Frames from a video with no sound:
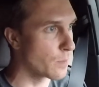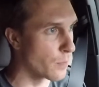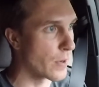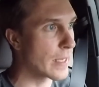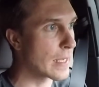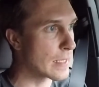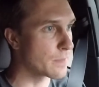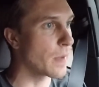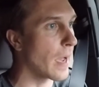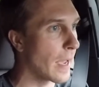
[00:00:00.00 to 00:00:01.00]

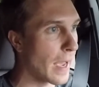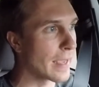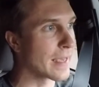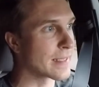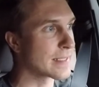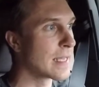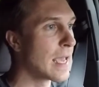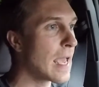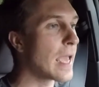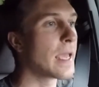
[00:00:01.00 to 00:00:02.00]
bringing, I guess
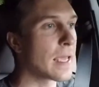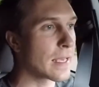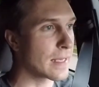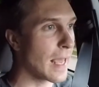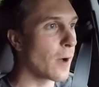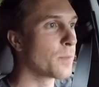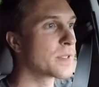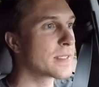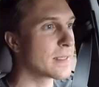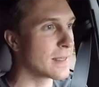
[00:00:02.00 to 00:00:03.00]
it
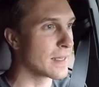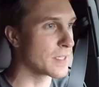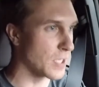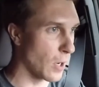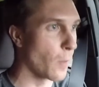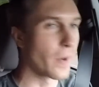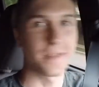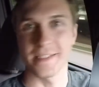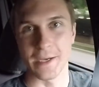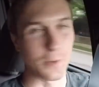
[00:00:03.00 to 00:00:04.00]
helps the Tacoma
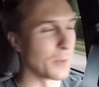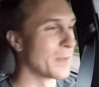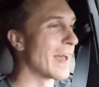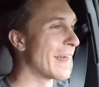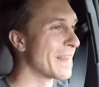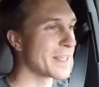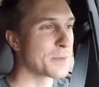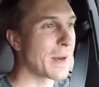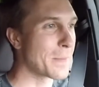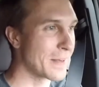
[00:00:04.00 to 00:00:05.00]
stay cool. That's
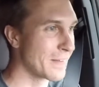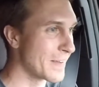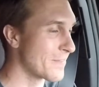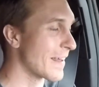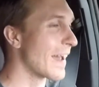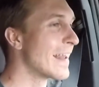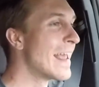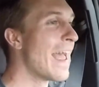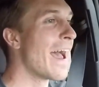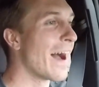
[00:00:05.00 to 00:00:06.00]
what I'm going to leave it at.
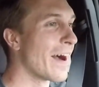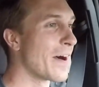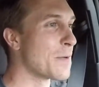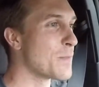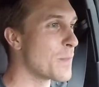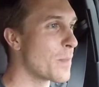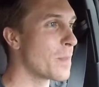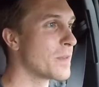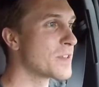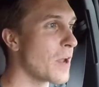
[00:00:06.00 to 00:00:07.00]

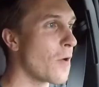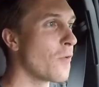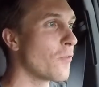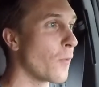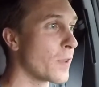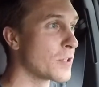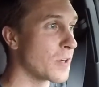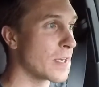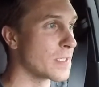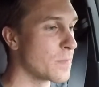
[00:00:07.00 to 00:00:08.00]
So for the
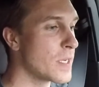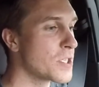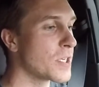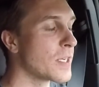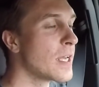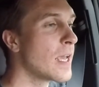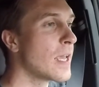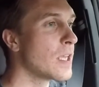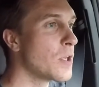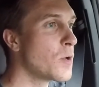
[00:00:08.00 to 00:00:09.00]

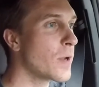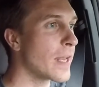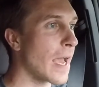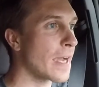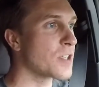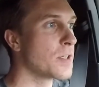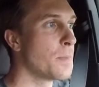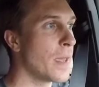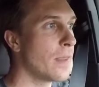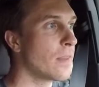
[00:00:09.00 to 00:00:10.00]
transmission, you can actually
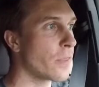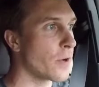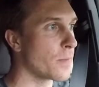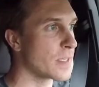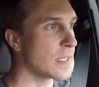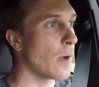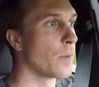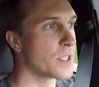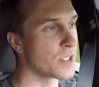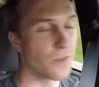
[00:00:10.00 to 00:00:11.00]
pin the thermostat,
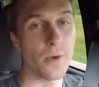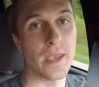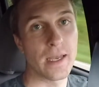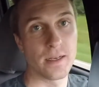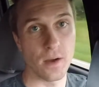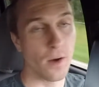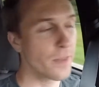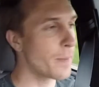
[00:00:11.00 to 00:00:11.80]
which is located on the